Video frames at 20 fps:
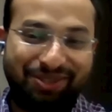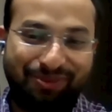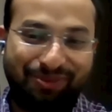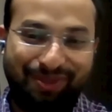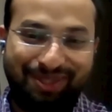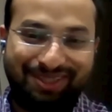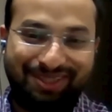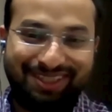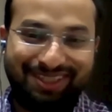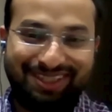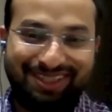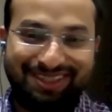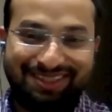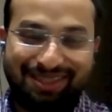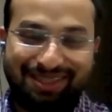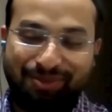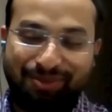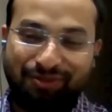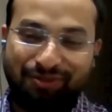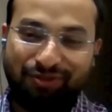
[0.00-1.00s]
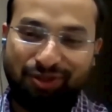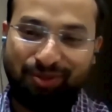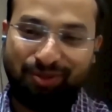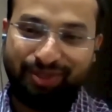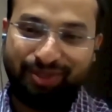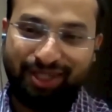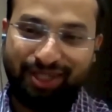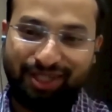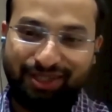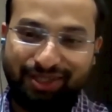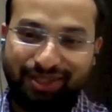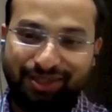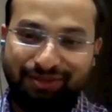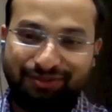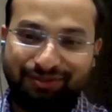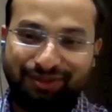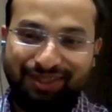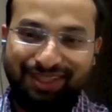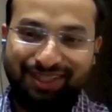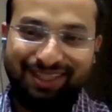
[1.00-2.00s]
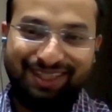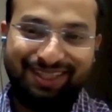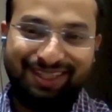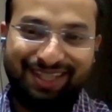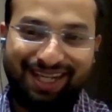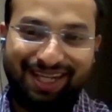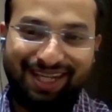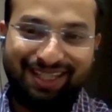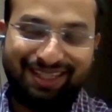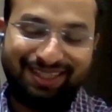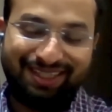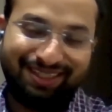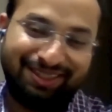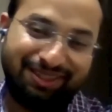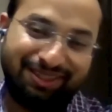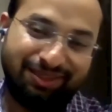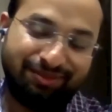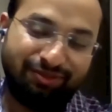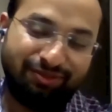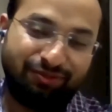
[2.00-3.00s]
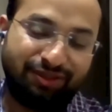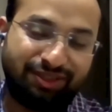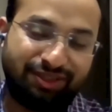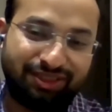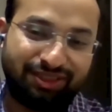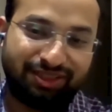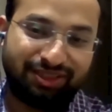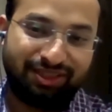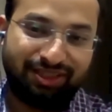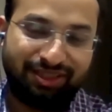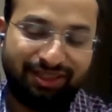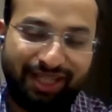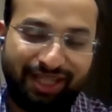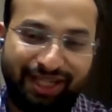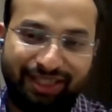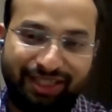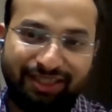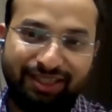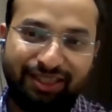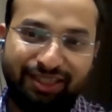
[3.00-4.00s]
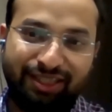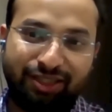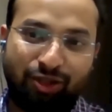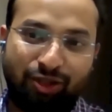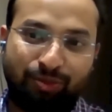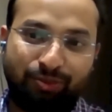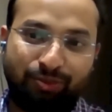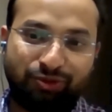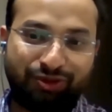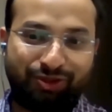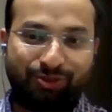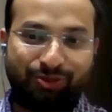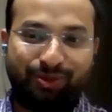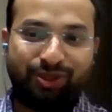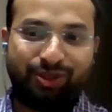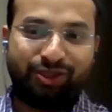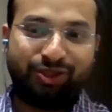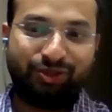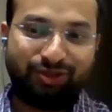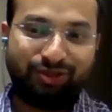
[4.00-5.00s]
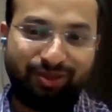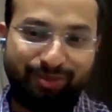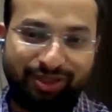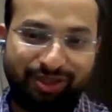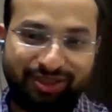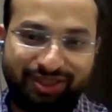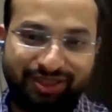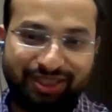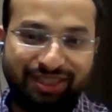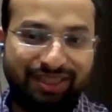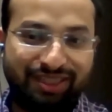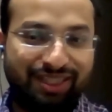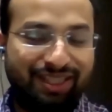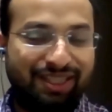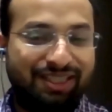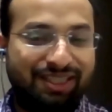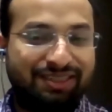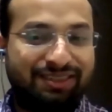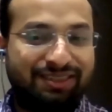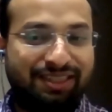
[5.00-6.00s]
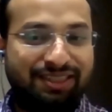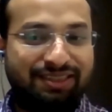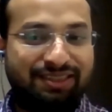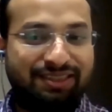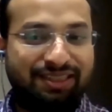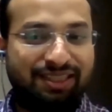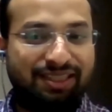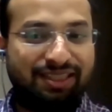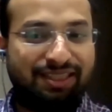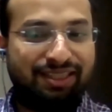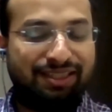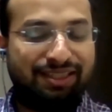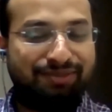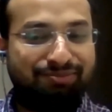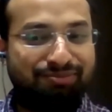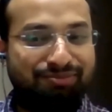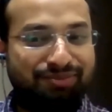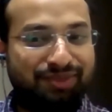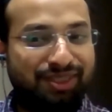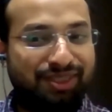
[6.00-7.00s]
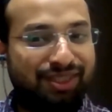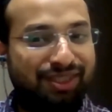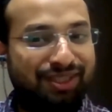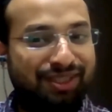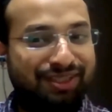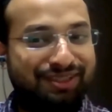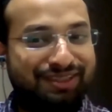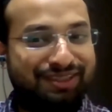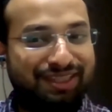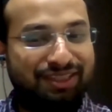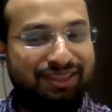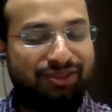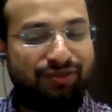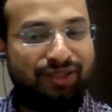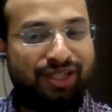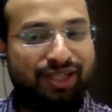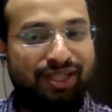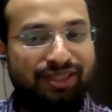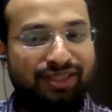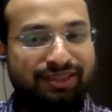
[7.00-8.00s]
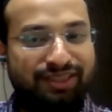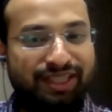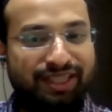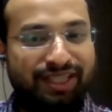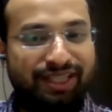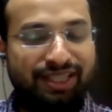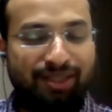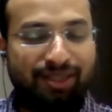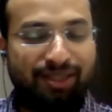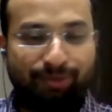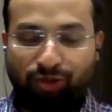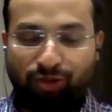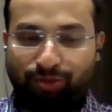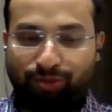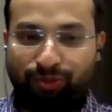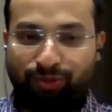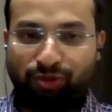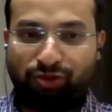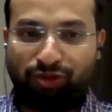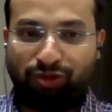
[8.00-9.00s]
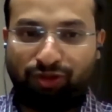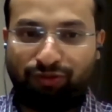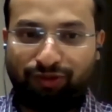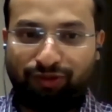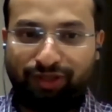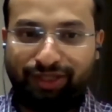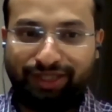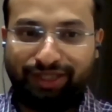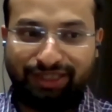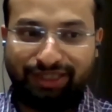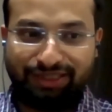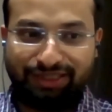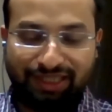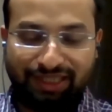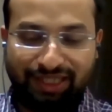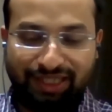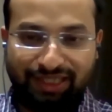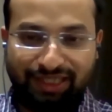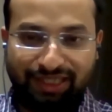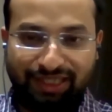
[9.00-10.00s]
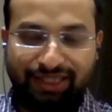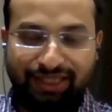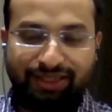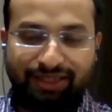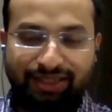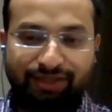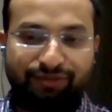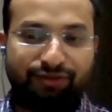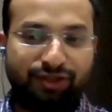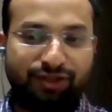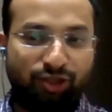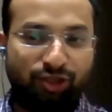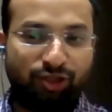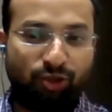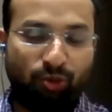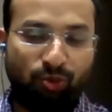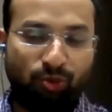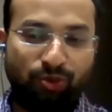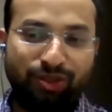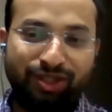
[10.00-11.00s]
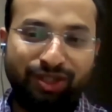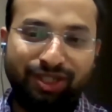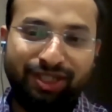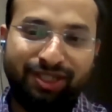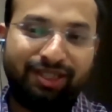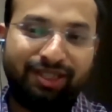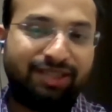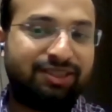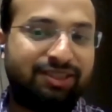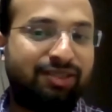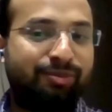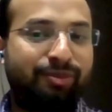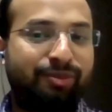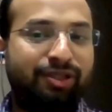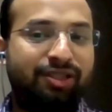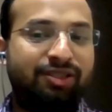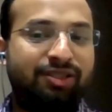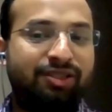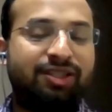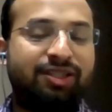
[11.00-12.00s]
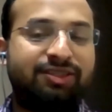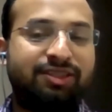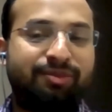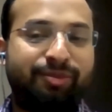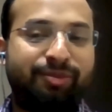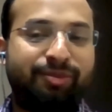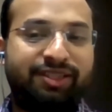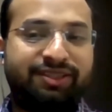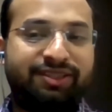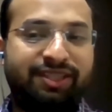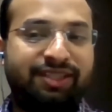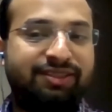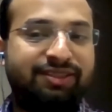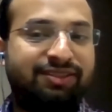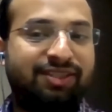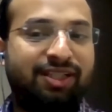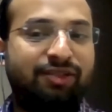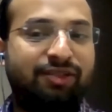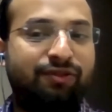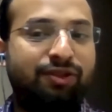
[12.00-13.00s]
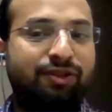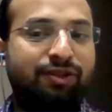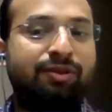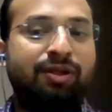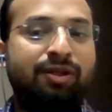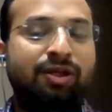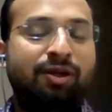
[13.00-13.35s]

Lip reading: question is coming from Raghav, that which is a diagonally opposite question to some extent. Since we are saying about mutual fund in a slightly different tone, does it make sense that we